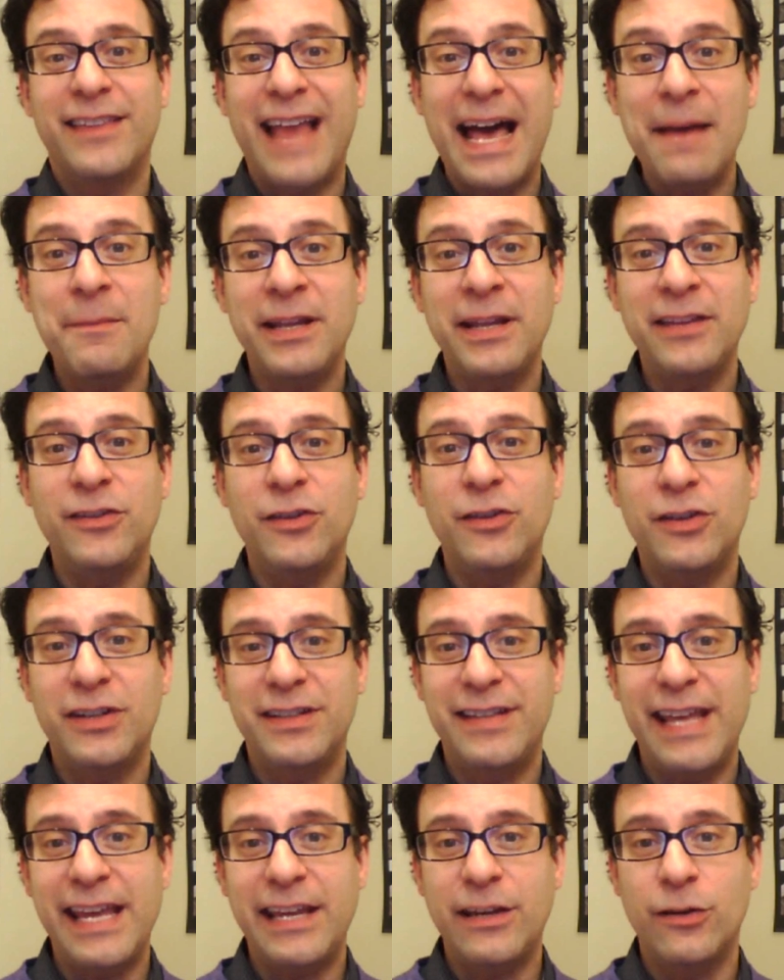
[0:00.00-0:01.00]
That means you
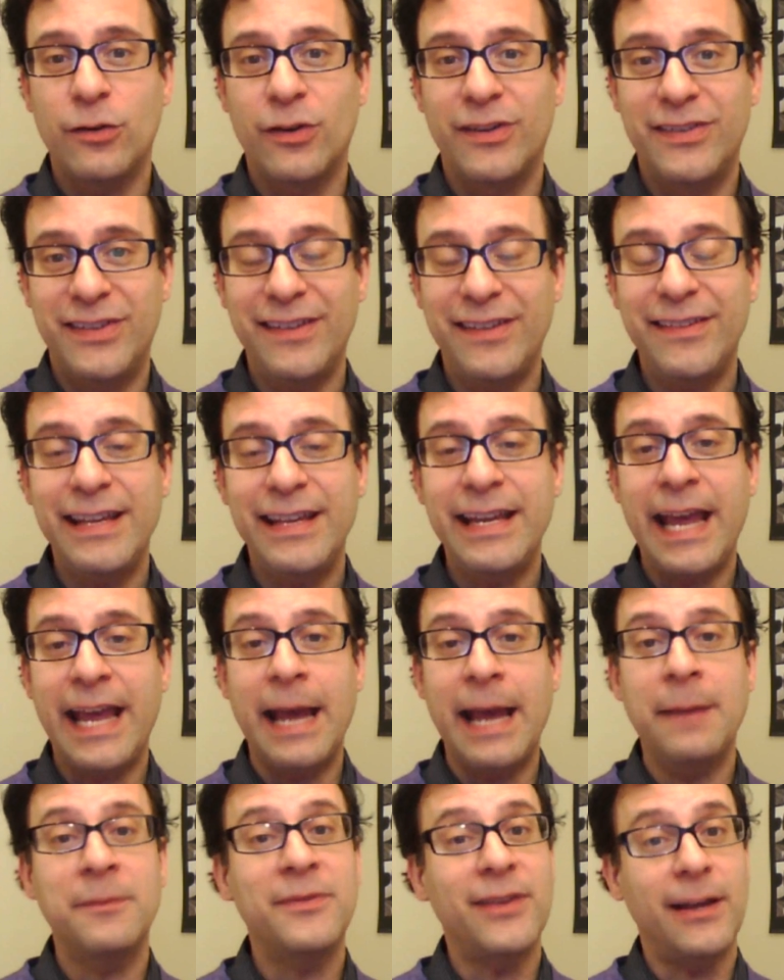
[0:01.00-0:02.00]
could take your existing
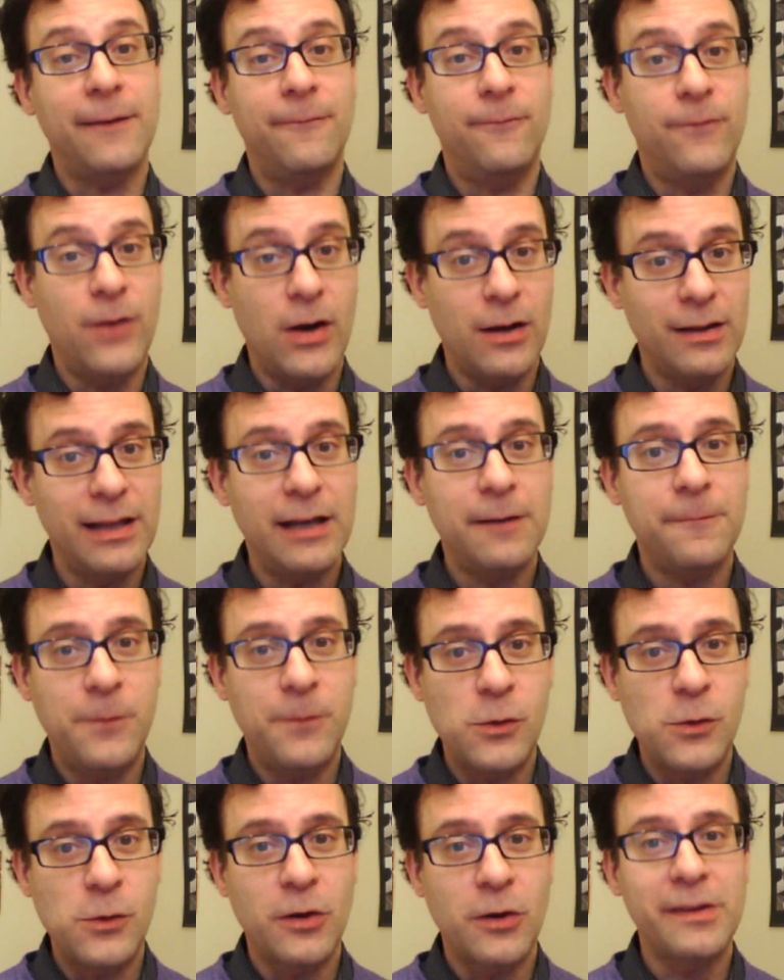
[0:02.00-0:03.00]
games like
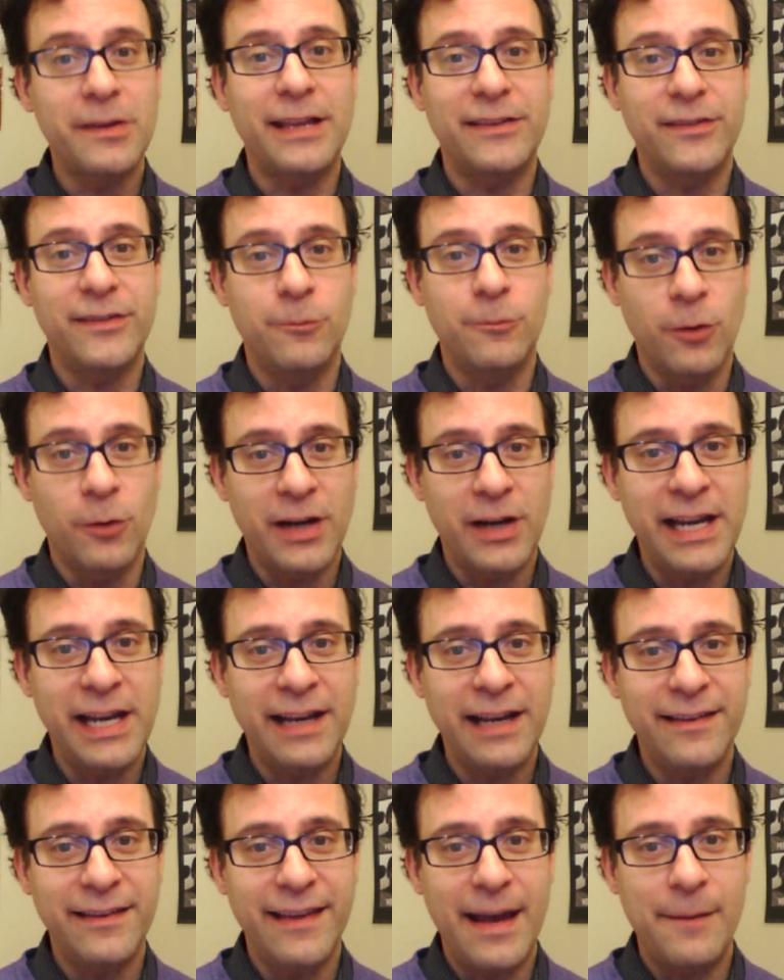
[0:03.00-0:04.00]
Fallout 4, that's a
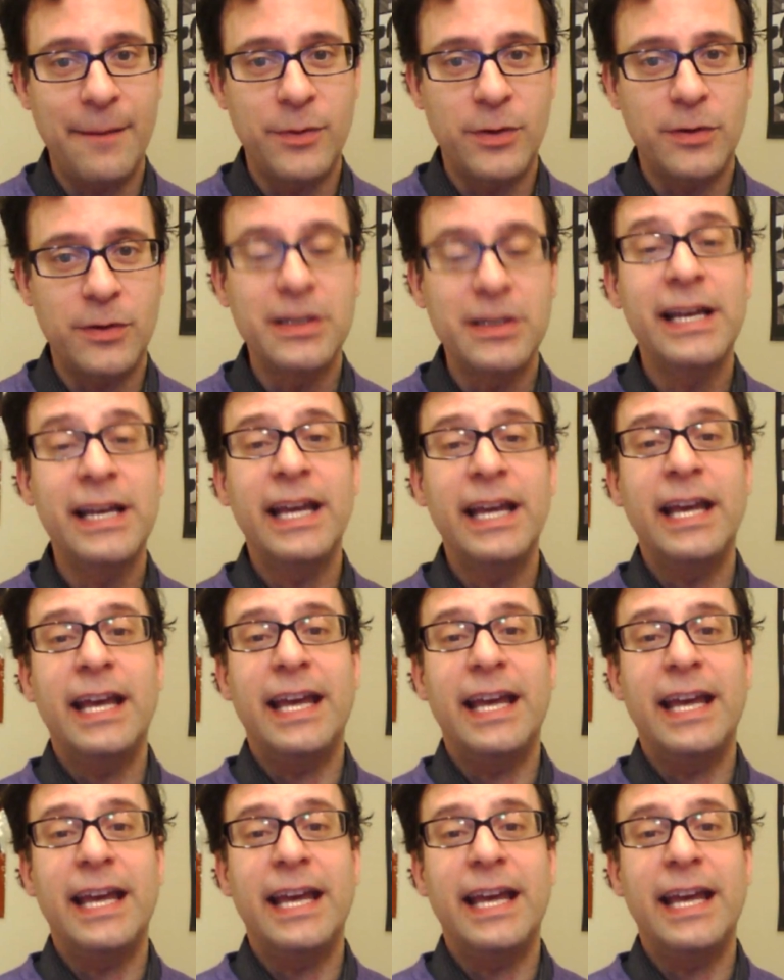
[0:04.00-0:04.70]
working example,